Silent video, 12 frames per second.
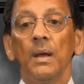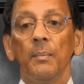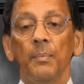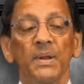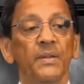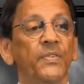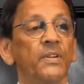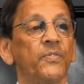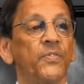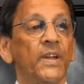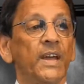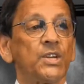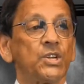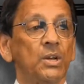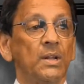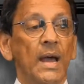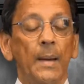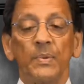But if
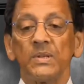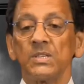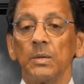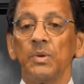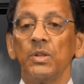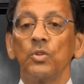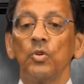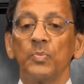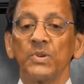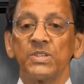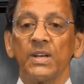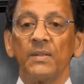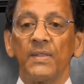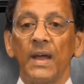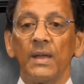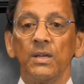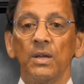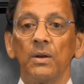inflation happens to be 2%
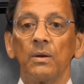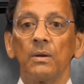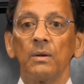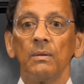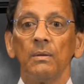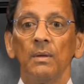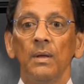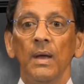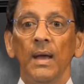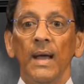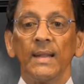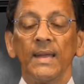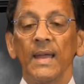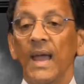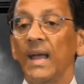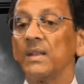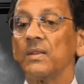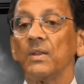that year, at the
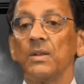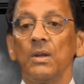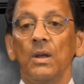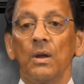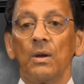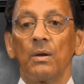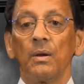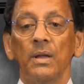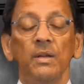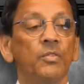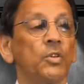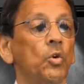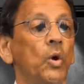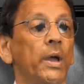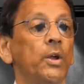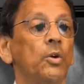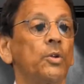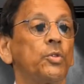end of the year, even though
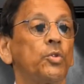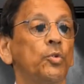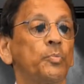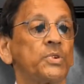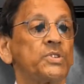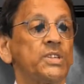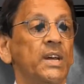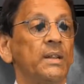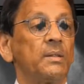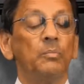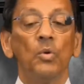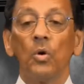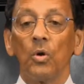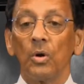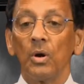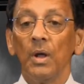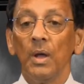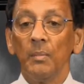I earned 2%
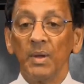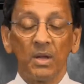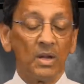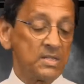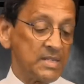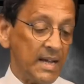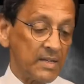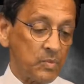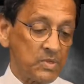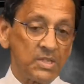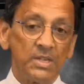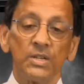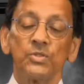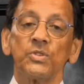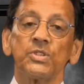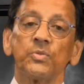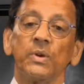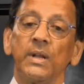more because that was the
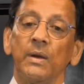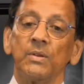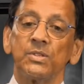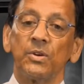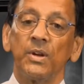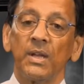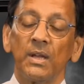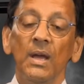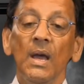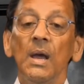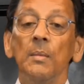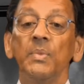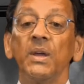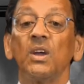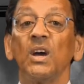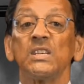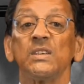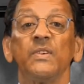interest rate I was earning,
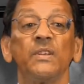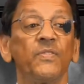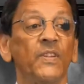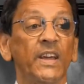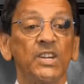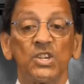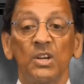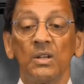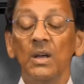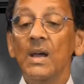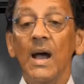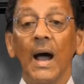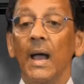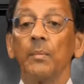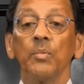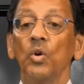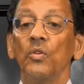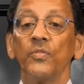because of inflation, I
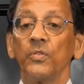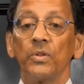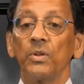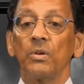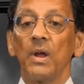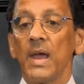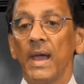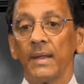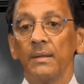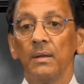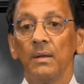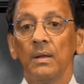am no further ahead.